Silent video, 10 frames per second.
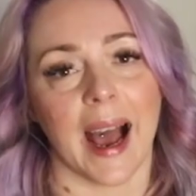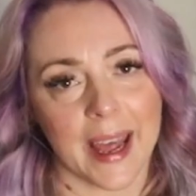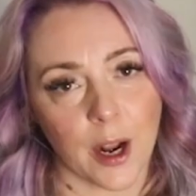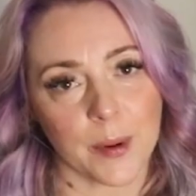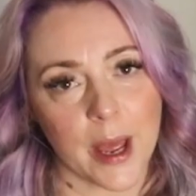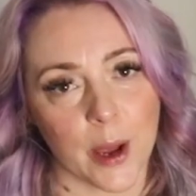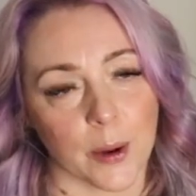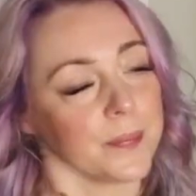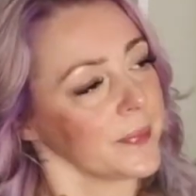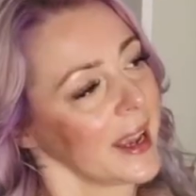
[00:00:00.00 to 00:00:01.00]
I don't
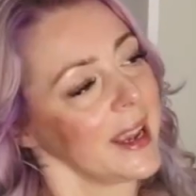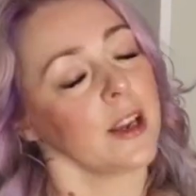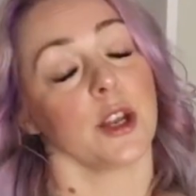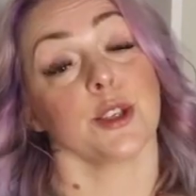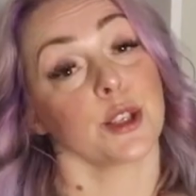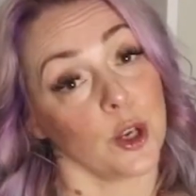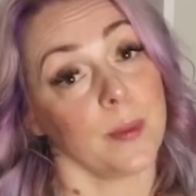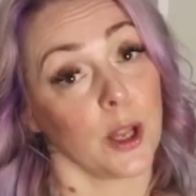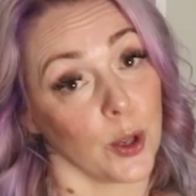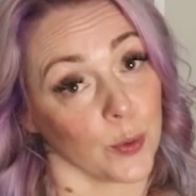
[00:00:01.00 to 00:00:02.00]
know. I ain't got a
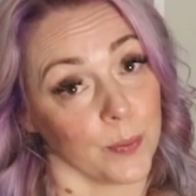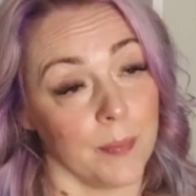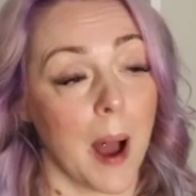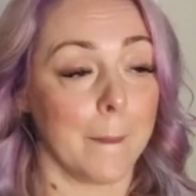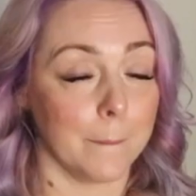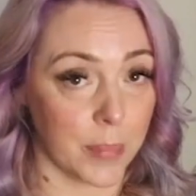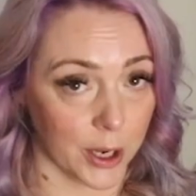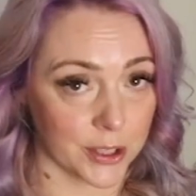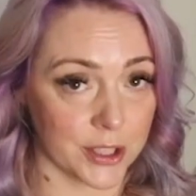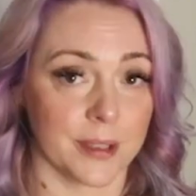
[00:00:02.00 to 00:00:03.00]
Scooby-Doo.
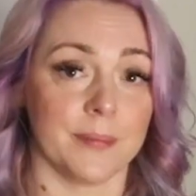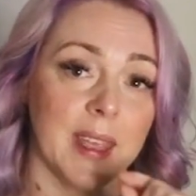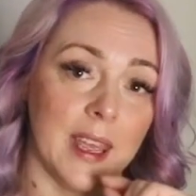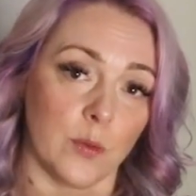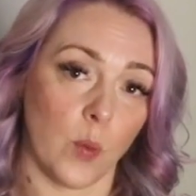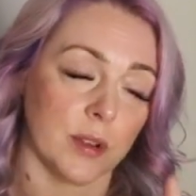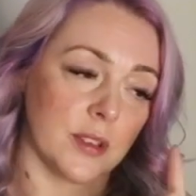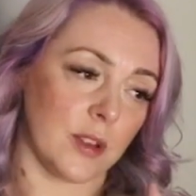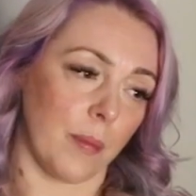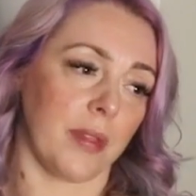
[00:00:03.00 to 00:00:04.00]
But it
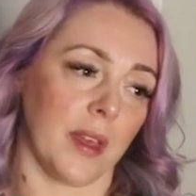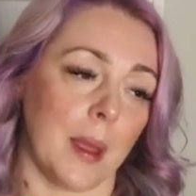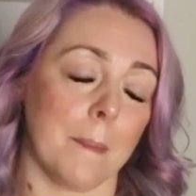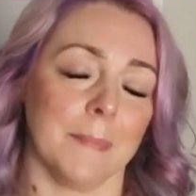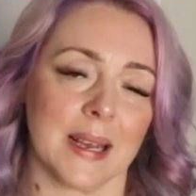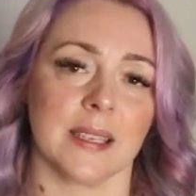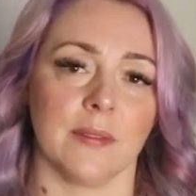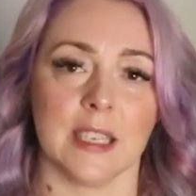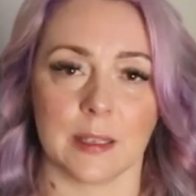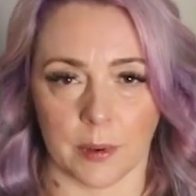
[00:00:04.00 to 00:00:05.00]
was something
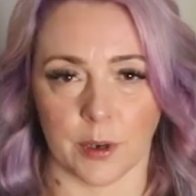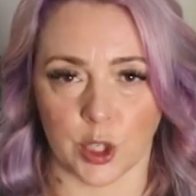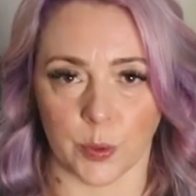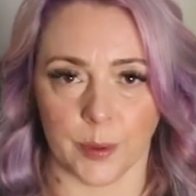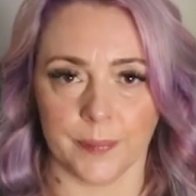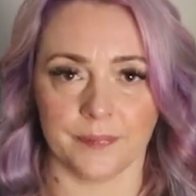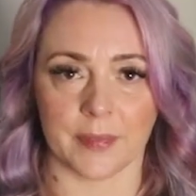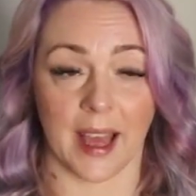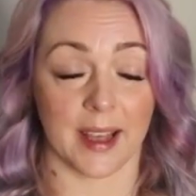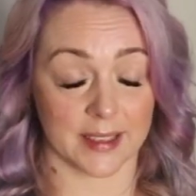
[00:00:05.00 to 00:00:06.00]
massively spiritual.
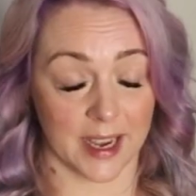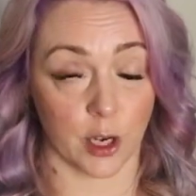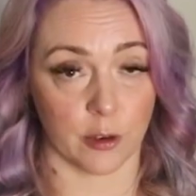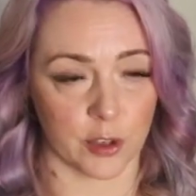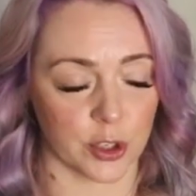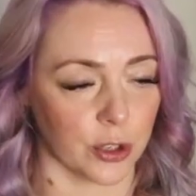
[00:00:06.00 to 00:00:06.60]
At, I know for